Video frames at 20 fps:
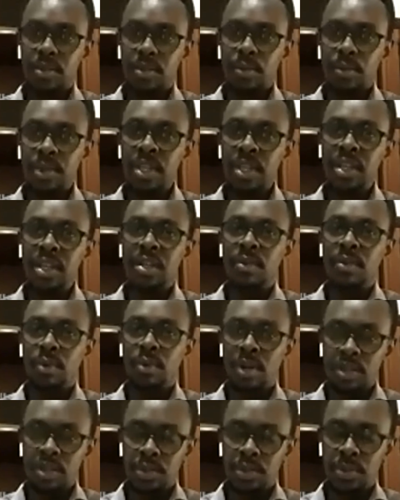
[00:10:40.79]
we
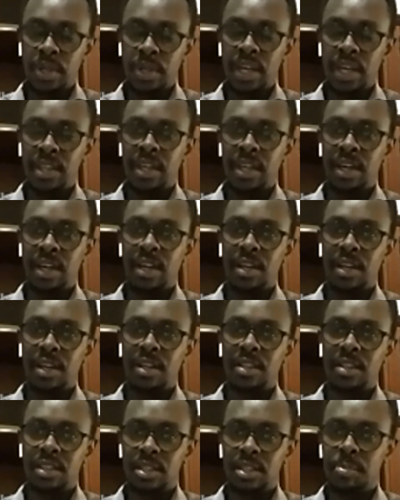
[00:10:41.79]
were together
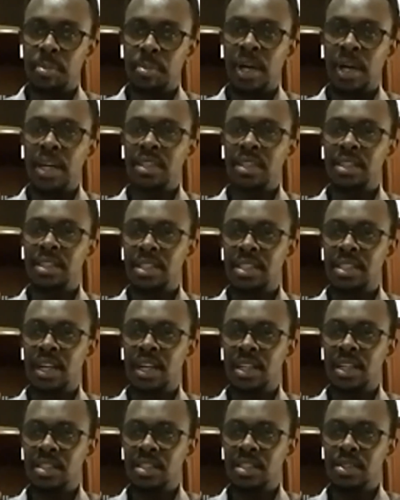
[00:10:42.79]
despite the
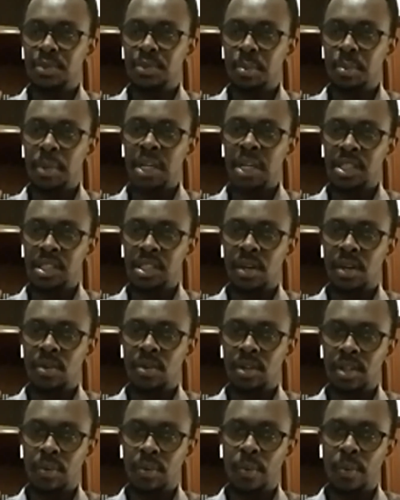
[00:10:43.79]
challenges we met
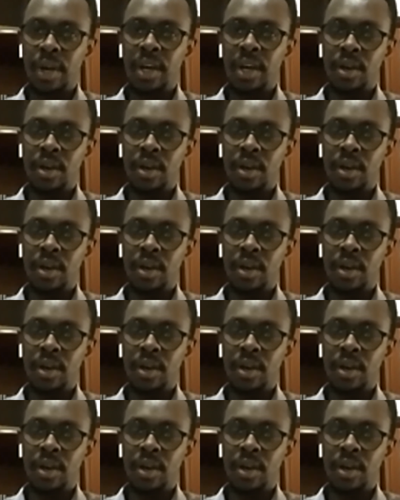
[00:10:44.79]
along the way,